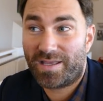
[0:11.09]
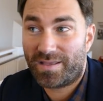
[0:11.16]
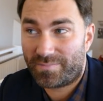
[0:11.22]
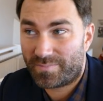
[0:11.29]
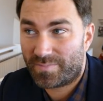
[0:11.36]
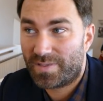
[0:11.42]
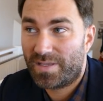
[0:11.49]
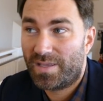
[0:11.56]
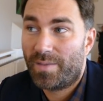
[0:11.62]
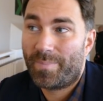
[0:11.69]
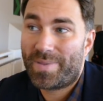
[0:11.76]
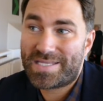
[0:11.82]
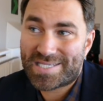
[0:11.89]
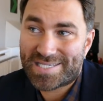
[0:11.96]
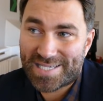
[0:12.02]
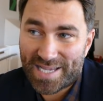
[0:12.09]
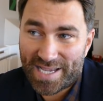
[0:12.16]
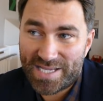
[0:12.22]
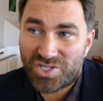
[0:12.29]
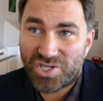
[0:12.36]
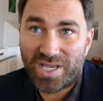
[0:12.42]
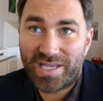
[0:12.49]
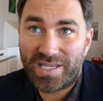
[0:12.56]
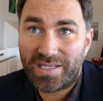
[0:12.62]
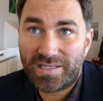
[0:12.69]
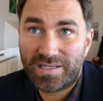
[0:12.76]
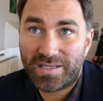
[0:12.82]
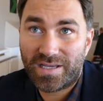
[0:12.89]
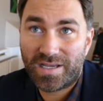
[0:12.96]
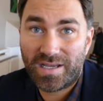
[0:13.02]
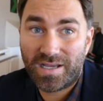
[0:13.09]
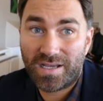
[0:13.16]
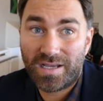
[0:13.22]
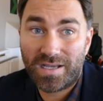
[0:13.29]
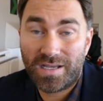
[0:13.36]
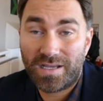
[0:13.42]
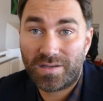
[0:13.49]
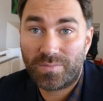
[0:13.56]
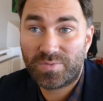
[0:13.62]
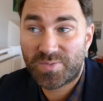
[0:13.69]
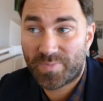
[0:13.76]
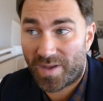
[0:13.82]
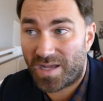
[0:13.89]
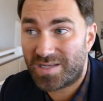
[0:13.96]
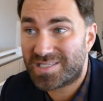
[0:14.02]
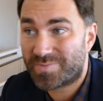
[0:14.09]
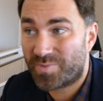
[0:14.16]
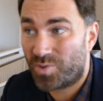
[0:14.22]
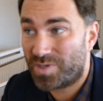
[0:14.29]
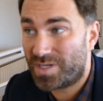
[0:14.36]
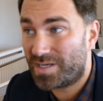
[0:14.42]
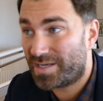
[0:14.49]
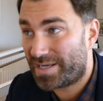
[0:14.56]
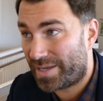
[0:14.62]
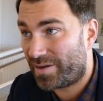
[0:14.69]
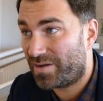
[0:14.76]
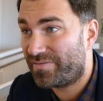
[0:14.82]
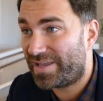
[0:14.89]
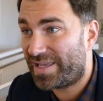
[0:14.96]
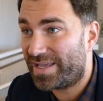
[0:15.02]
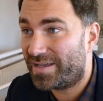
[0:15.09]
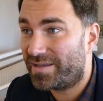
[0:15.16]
Yeah. Been to see AJ uh, Spa this morning, and now over here.